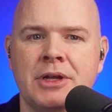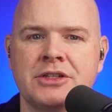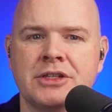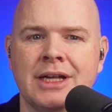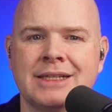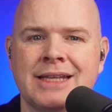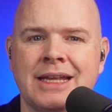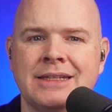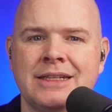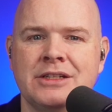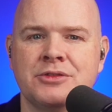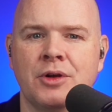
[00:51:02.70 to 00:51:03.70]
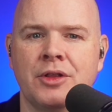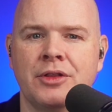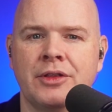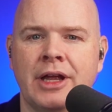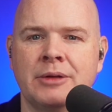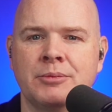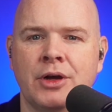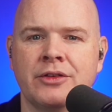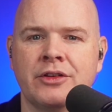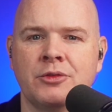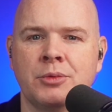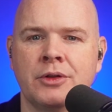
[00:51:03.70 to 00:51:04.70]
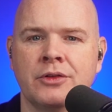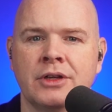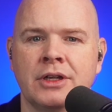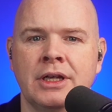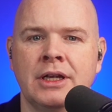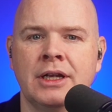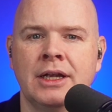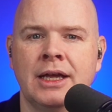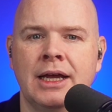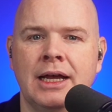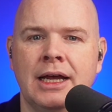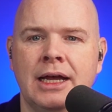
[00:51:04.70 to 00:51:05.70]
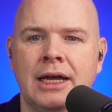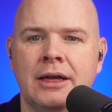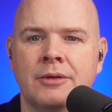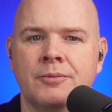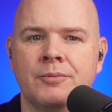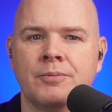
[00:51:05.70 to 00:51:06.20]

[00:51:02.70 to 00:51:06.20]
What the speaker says: mention attendees rather than participants. So